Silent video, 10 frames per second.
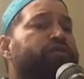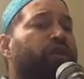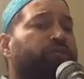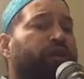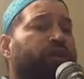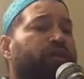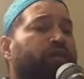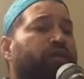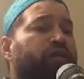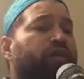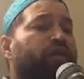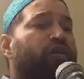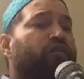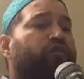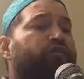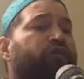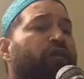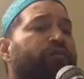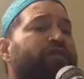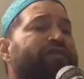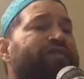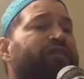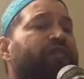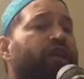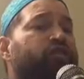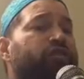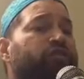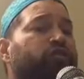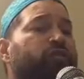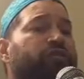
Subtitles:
something, for this deduction to